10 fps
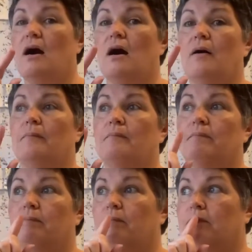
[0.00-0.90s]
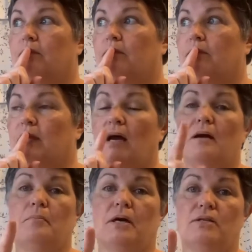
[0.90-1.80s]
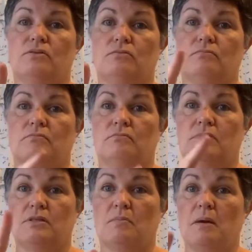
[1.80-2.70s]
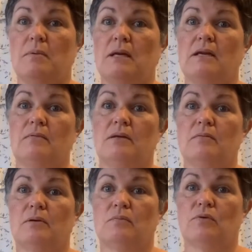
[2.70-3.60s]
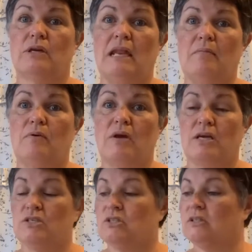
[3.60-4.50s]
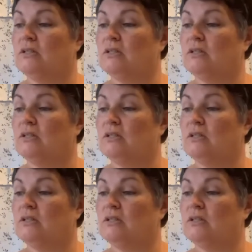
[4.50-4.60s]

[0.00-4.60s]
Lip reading: I might do, so maybe a little bit more elaboration.